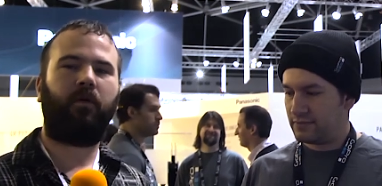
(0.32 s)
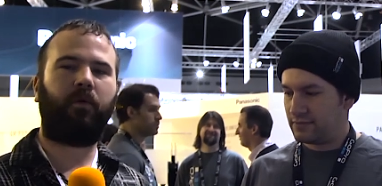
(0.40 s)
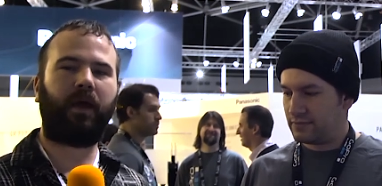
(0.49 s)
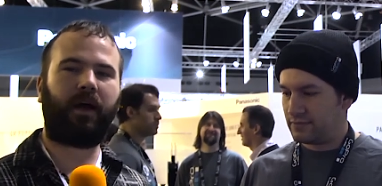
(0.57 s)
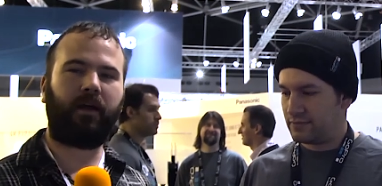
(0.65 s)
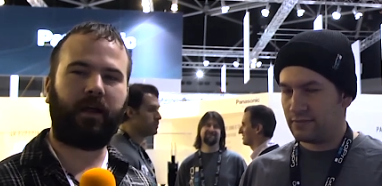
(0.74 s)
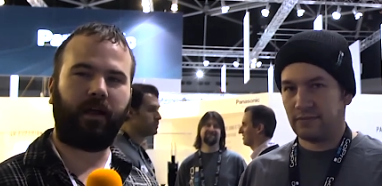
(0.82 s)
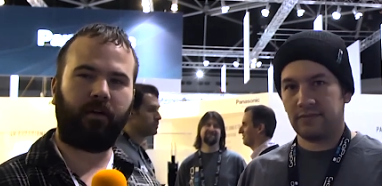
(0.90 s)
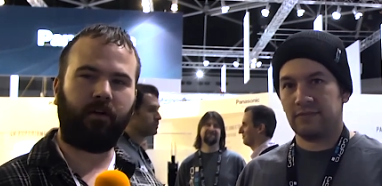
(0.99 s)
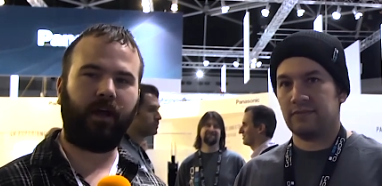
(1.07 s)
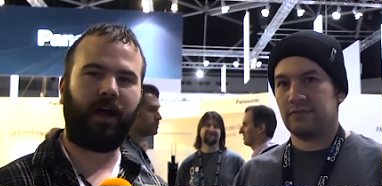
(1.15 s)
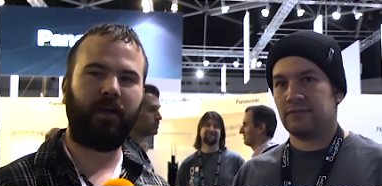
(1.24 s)
Speaker 1: We are here
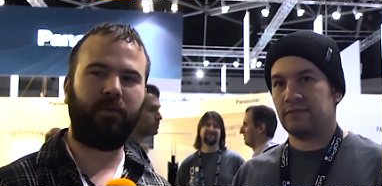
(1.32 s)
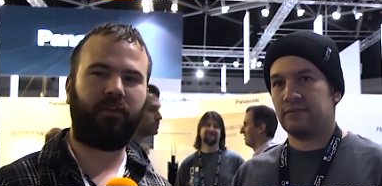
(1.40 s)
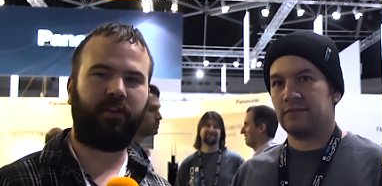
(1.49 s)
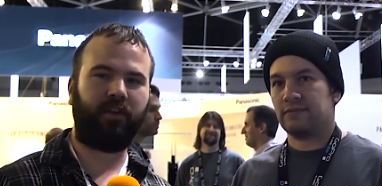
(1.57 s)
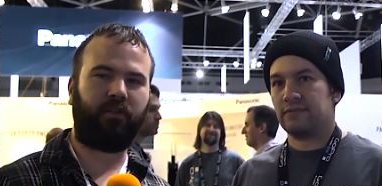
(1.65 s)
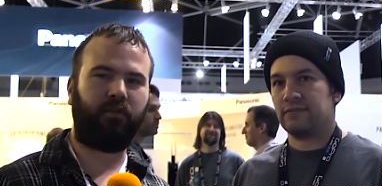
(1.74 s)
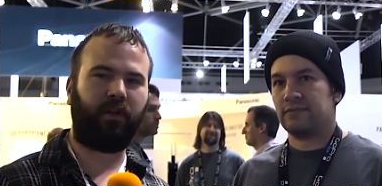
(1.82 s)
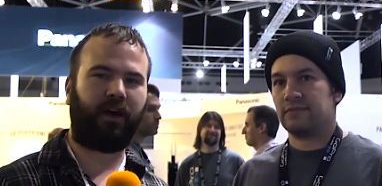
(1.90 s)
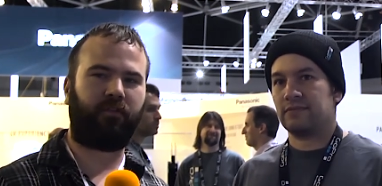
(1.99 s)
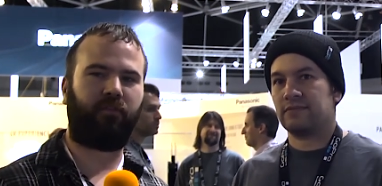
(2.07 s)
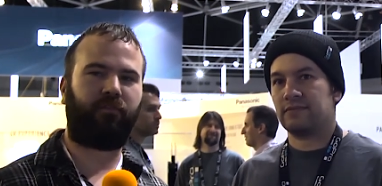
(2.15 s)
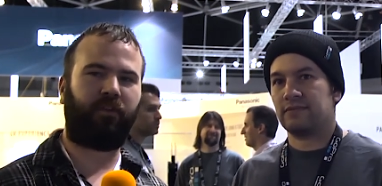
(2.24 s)
on IBC
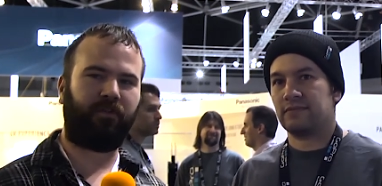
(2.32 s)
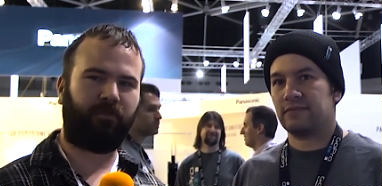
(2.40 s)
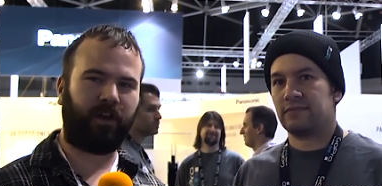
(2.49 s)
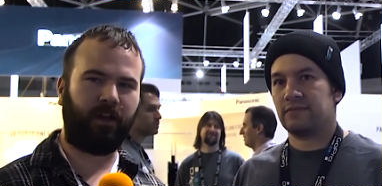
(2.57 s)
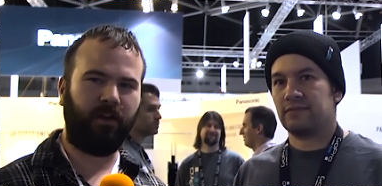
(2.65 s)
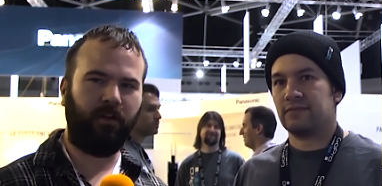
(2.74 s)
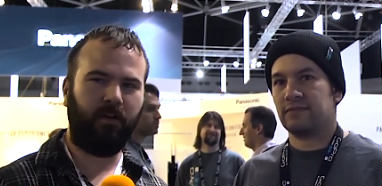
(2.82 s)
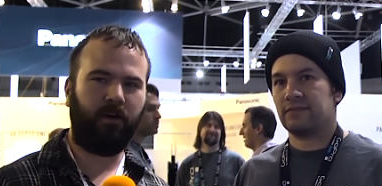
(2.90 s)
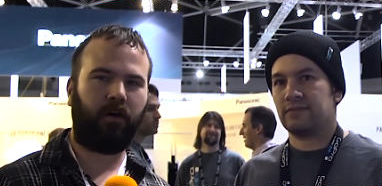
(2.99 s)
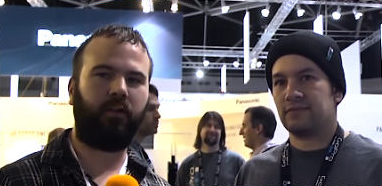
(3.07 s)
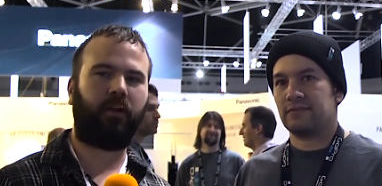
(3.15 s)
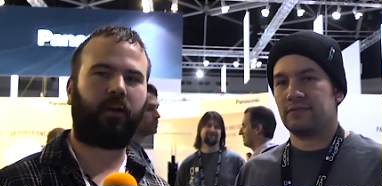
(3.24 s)
2015
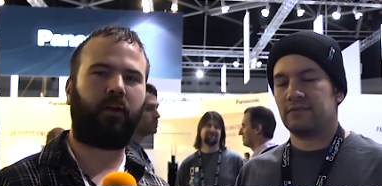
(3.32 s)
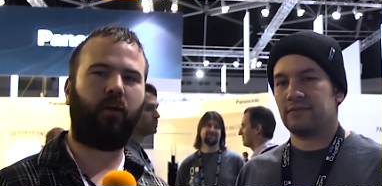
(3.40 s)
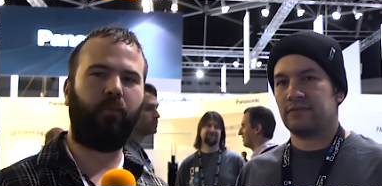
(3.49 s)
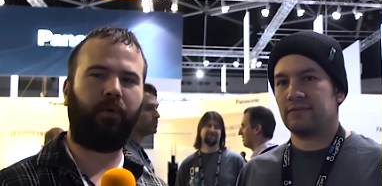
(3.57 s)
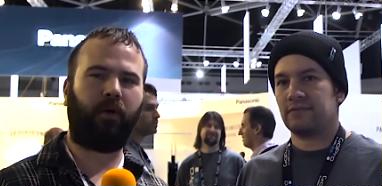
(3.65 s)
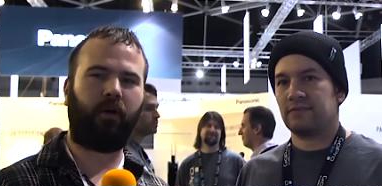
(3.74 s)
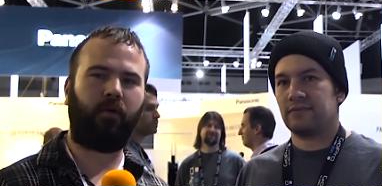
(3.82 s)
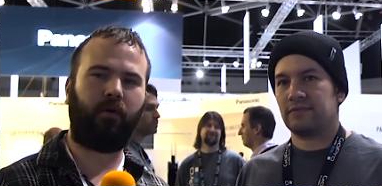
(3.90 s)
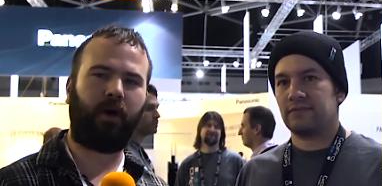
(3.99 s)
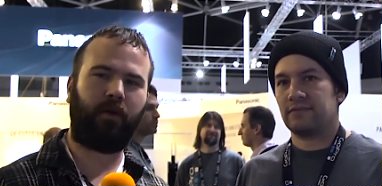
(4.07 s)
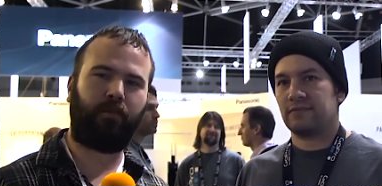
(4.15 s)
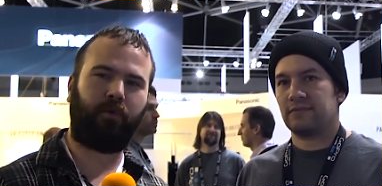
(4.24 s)
on the
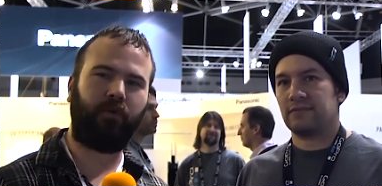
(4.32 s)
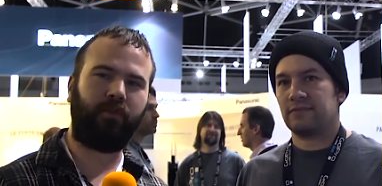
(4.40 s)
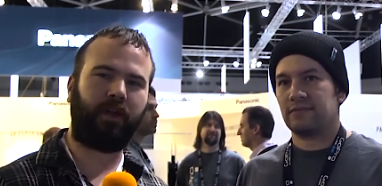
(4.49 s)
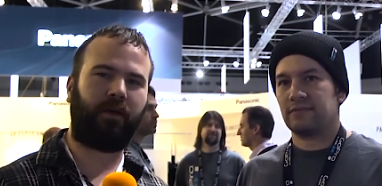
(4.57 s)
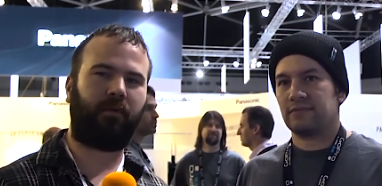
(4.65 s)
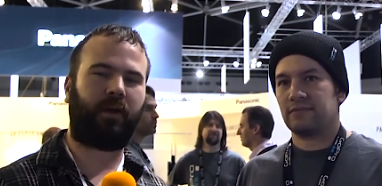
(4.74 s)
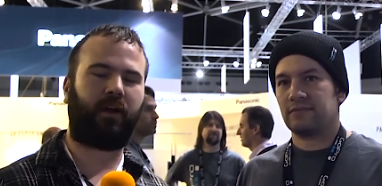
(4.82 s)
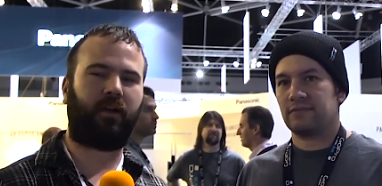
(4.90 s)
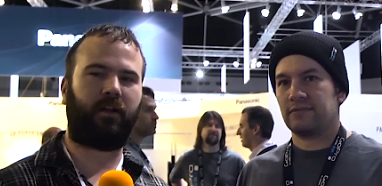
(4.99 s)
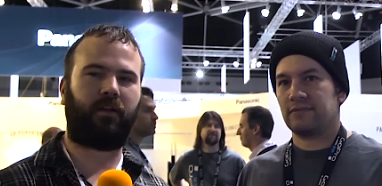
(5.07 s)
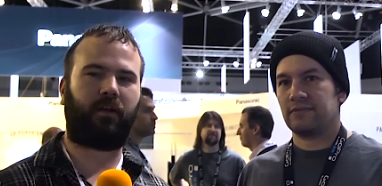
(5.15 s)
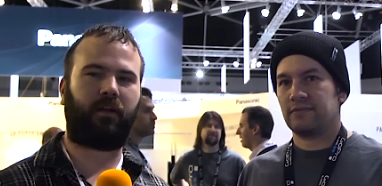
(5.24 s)
GoPro uh, booth and we're
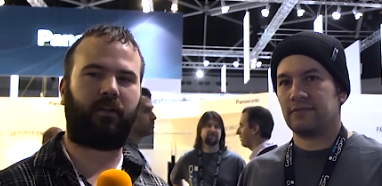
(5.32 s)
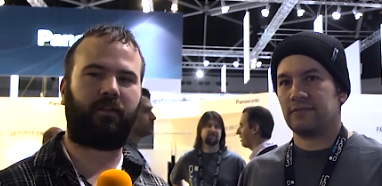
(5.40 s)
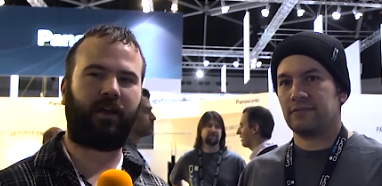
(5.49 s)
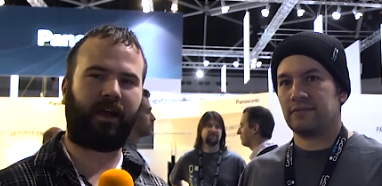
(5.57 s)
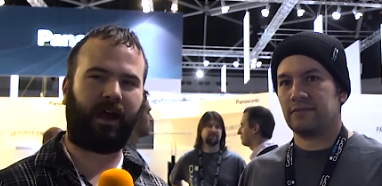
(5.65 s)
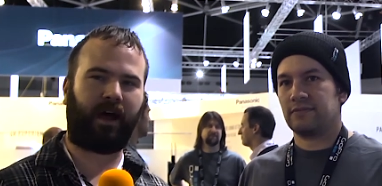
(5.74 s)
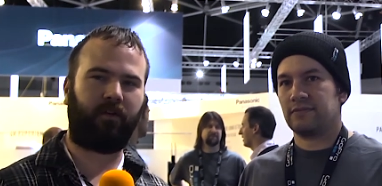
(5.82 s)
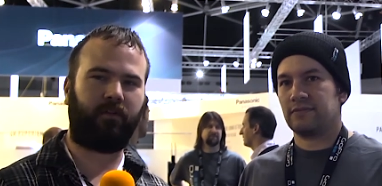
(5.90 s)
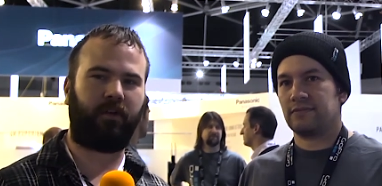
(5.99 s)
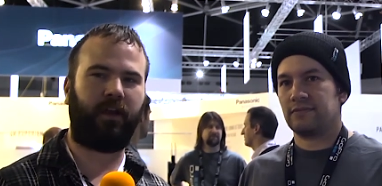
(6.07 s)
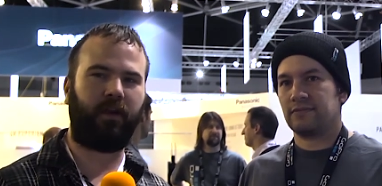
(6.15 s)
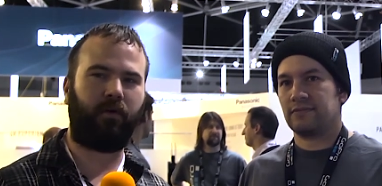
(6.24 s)
going to uh, check out
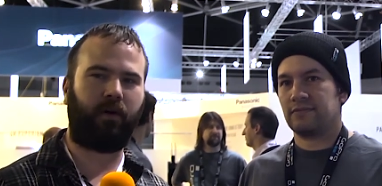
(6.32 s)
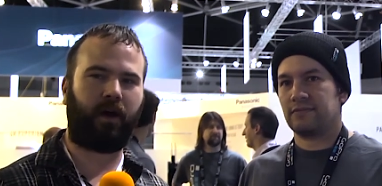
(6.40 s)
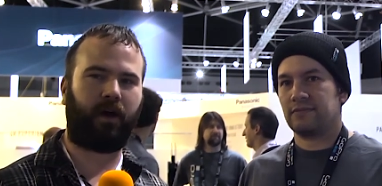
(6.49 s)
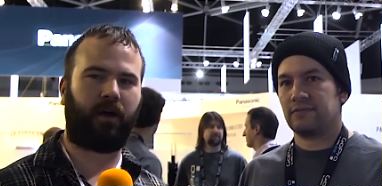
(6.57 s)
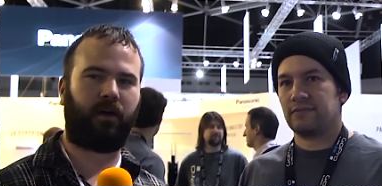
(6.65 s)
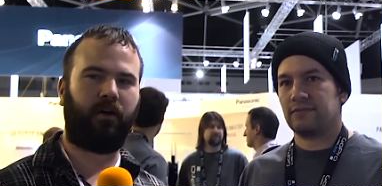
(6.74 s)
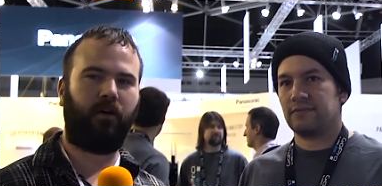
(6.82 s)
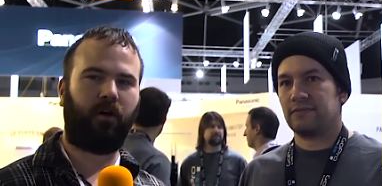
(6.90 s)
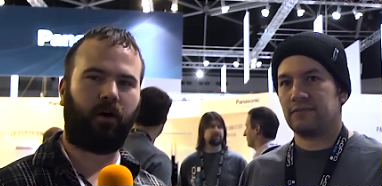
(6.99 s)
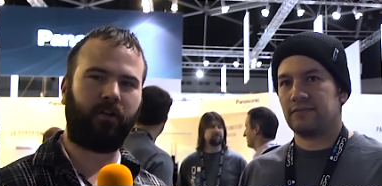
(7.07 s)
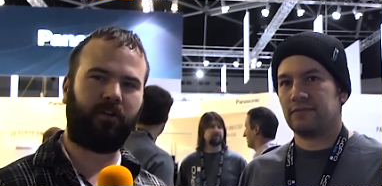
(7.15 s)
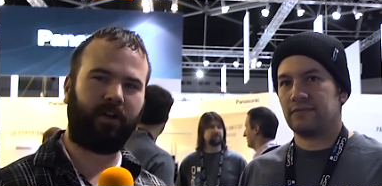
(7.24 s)
the new uh,
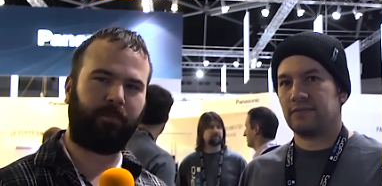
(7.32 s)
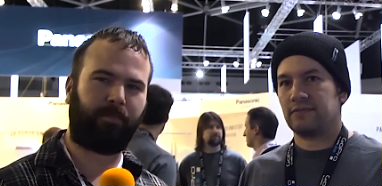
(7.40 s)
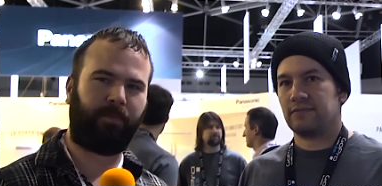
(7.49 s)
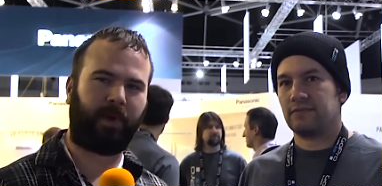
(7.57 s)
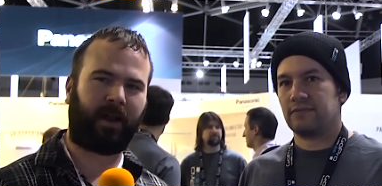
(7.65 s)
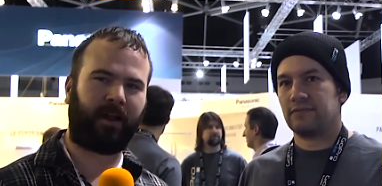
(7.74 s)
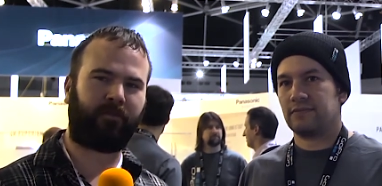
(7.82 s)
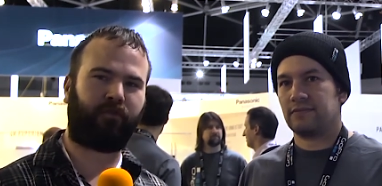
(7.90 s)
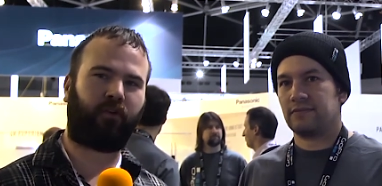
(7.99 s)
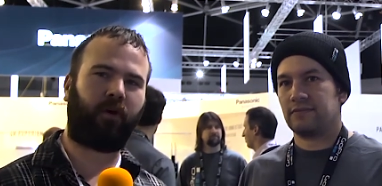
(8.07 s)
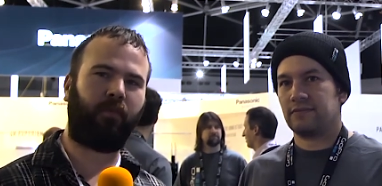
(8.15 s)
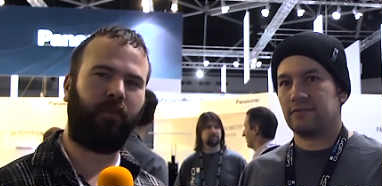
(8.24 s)
Odyssey
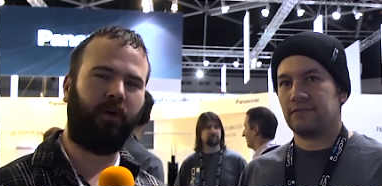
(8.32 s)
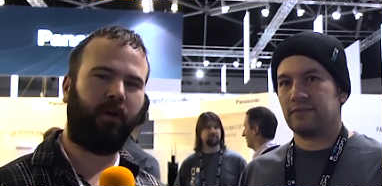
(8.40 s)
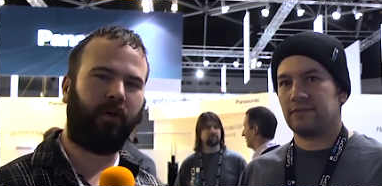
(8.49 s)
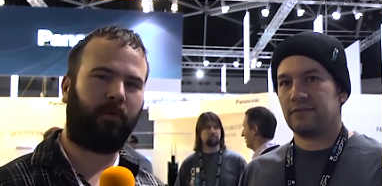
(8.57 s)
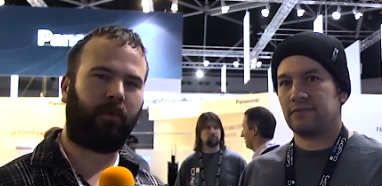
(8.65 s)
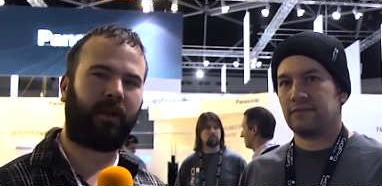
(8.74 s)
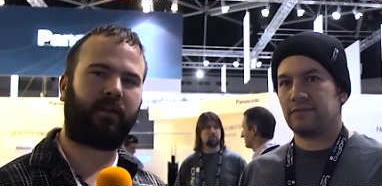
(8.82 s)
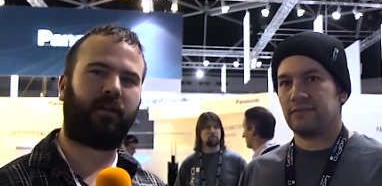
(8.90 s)
platform with